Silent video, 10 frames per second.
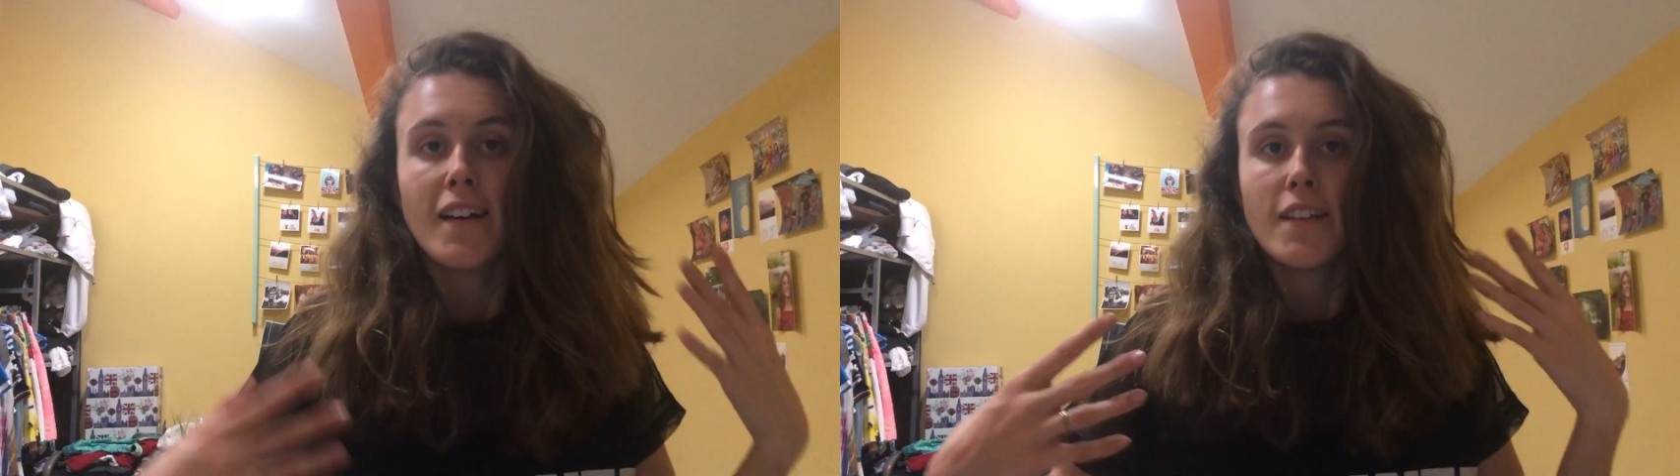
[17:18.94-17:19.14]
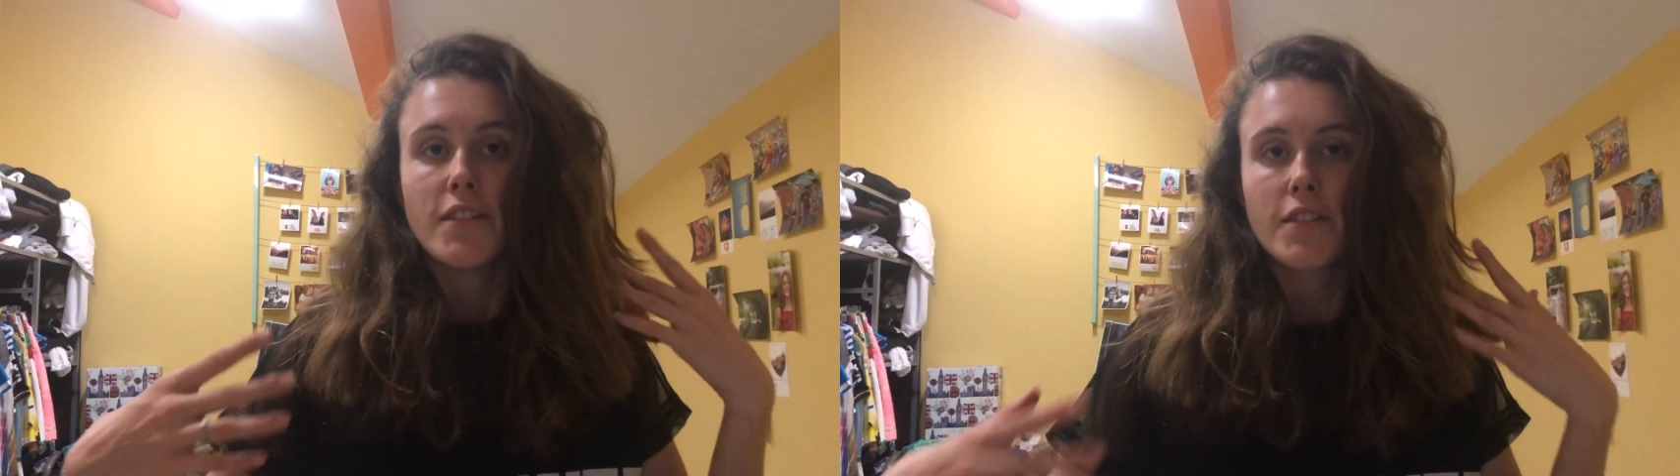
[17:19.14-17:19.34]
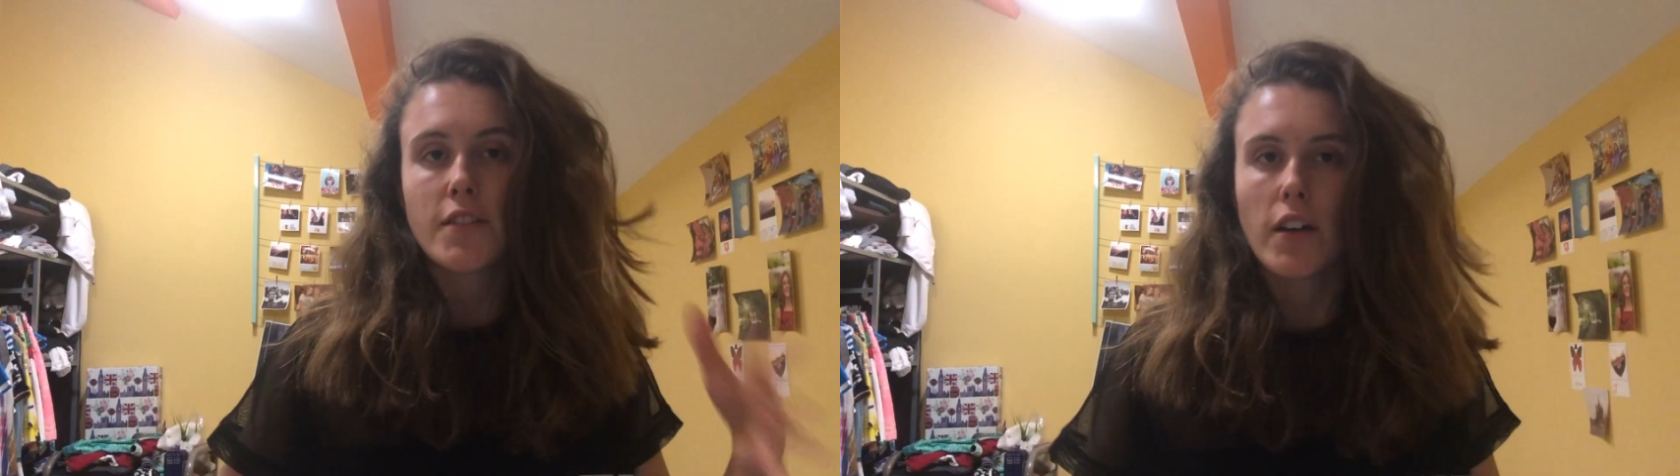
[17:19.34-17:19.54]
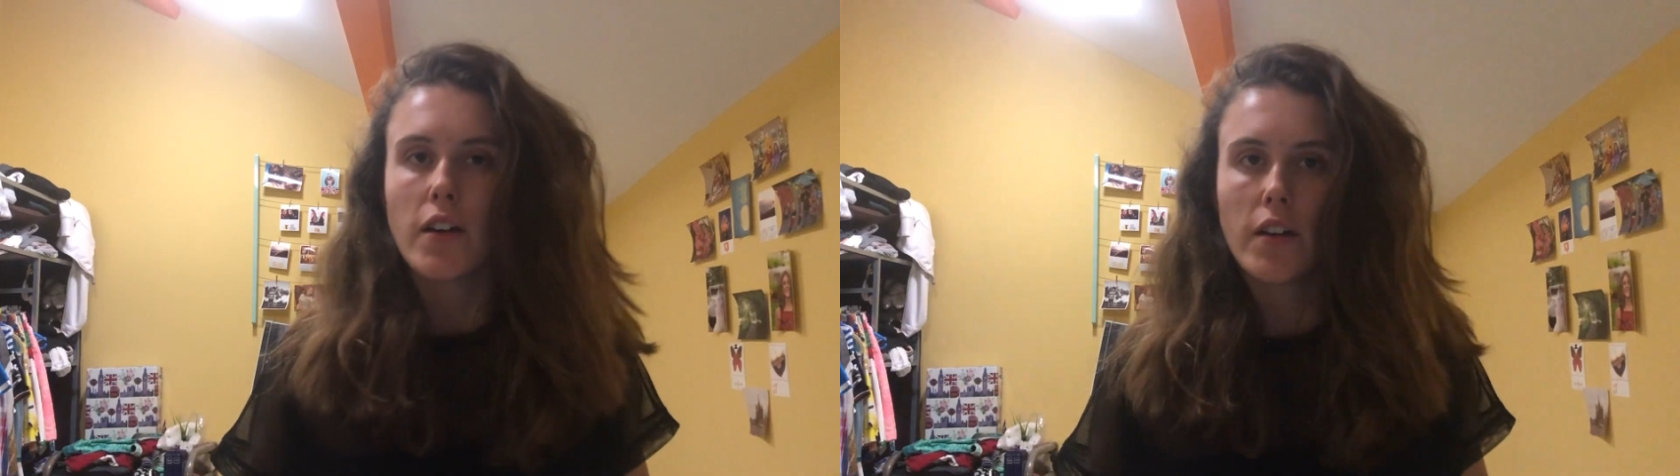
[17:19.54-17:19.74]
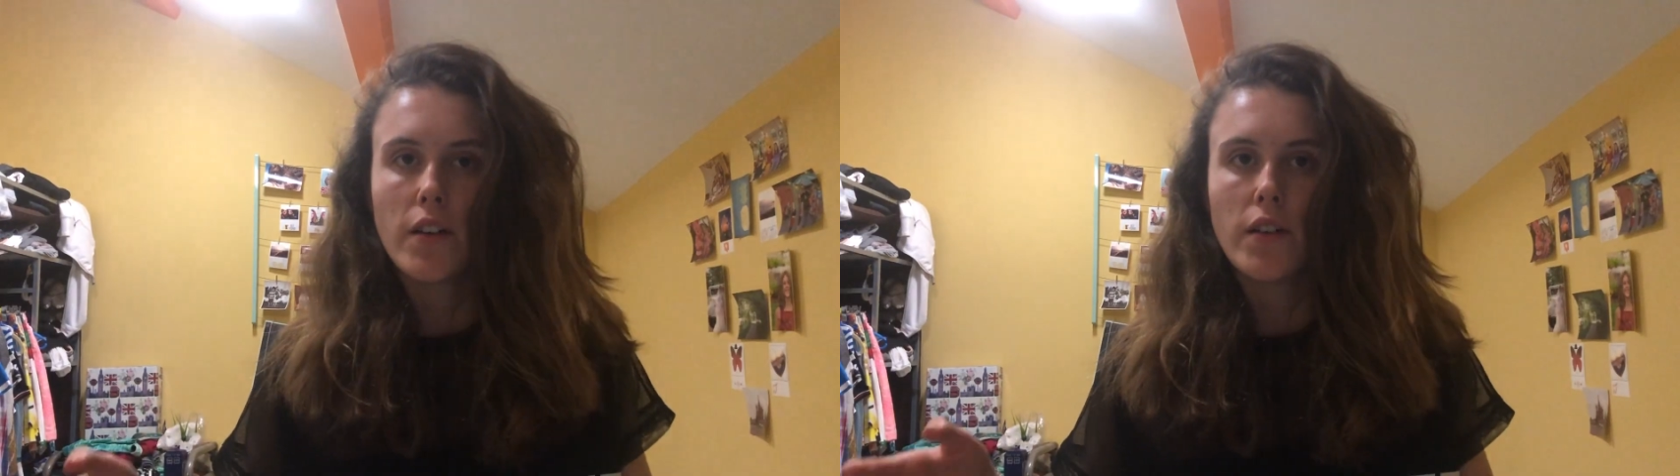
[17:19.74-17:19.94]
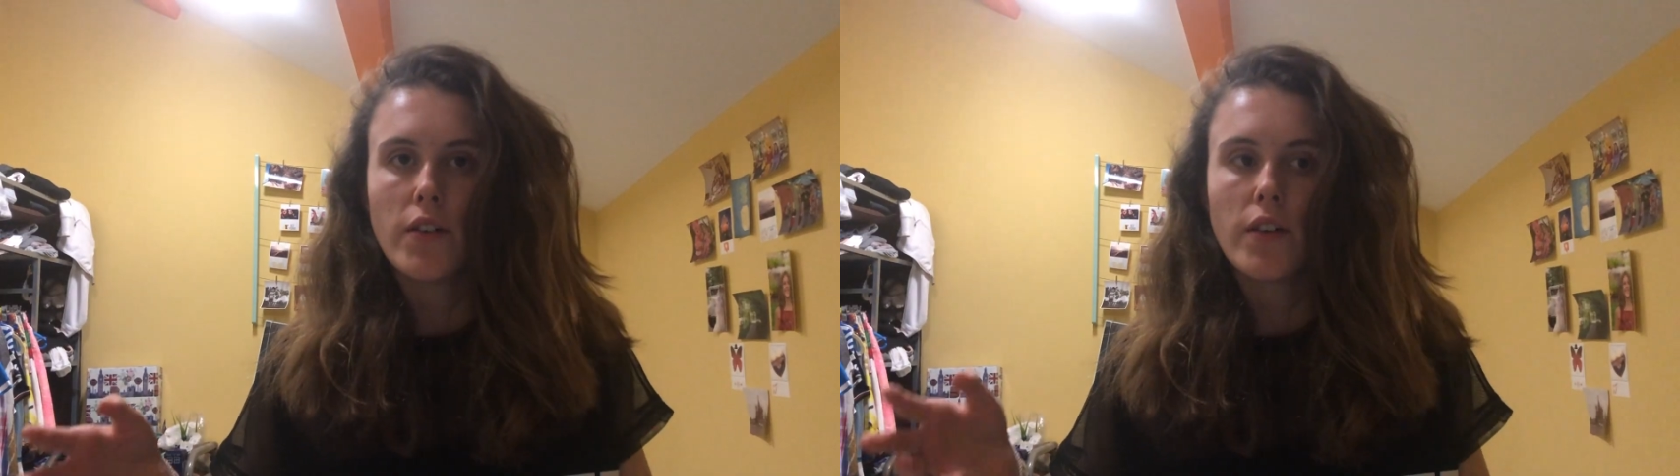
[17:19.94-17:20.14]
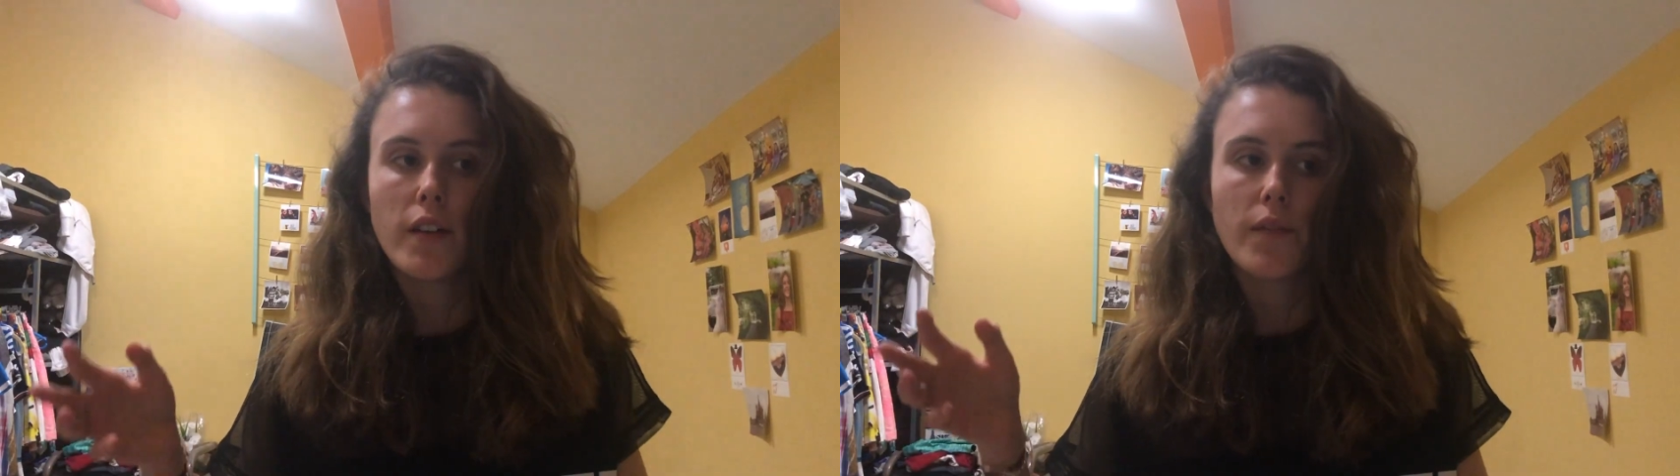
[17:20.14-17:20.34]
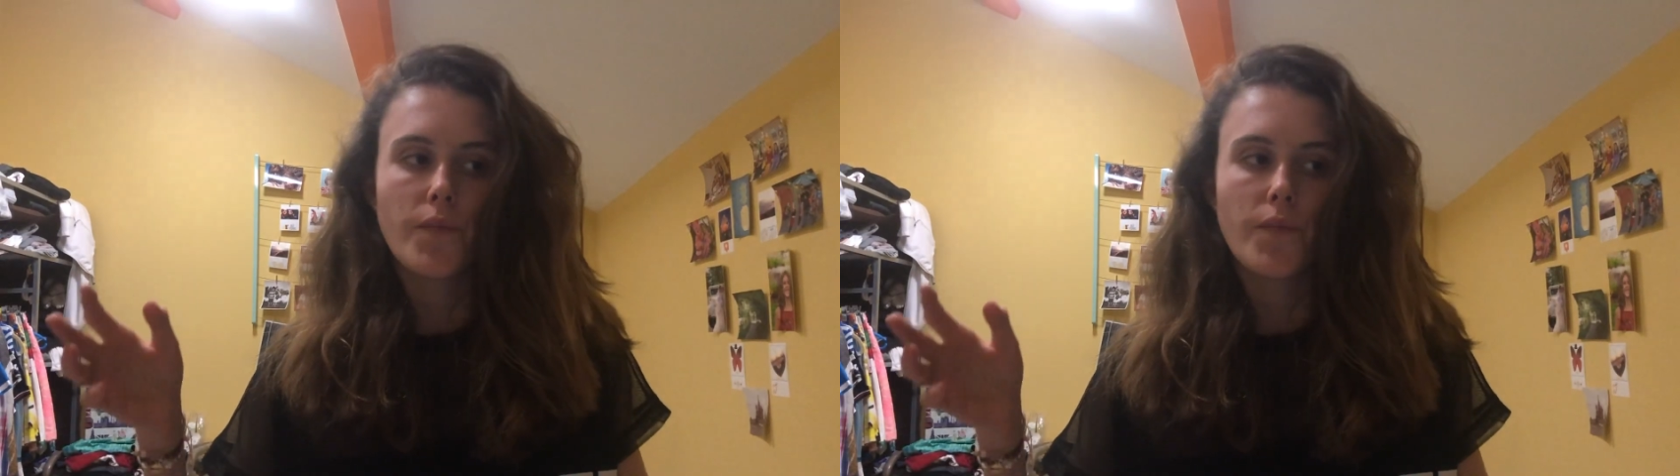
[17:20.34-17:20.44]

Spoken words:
So,